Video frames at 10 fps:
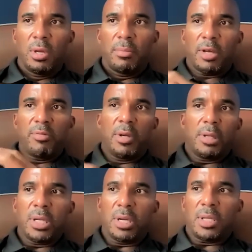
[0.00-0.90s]
But let's be
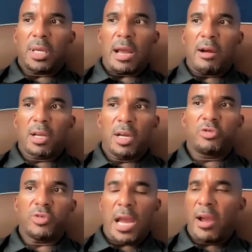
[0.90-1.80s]
clear that our
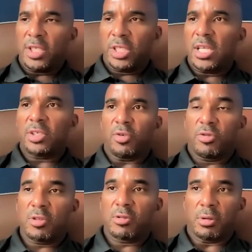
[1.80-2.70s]
country, our educational
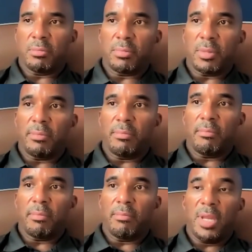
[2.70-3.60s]
system,
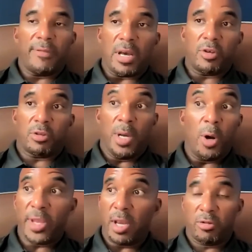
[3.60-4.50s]
many of our systems,
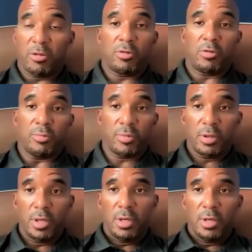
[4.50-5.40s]
healthcare
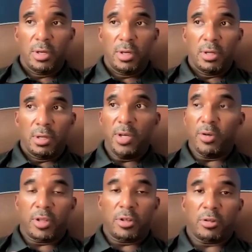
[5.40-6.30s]
systems,
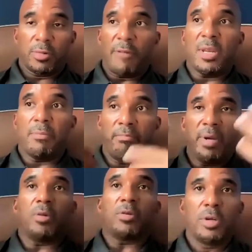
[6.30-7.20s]
legal systems have been
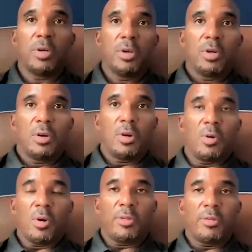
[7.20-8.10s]
built
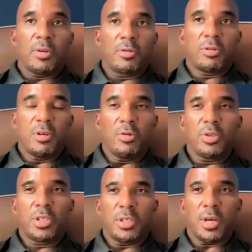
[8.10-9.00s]
on this
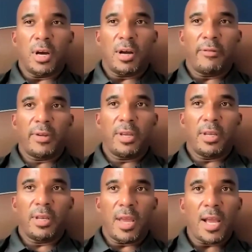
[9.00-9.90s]
notion of
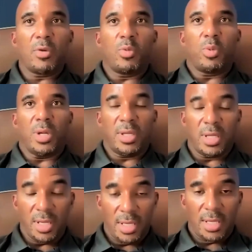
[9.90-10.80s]

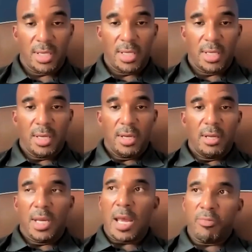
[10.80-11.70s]
inequity.
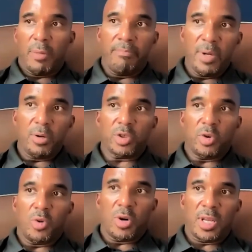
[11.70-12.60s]
Yep. It has been built
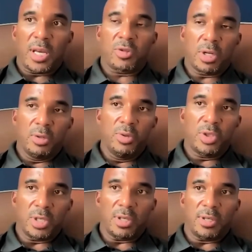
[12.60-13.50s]
on
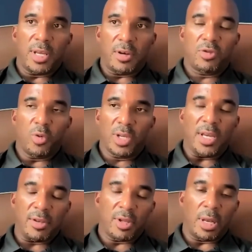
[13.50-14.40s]
exclusion and
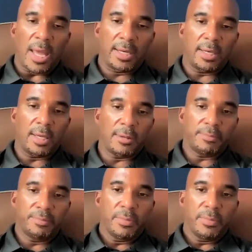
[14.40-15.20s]
sorting and selecting.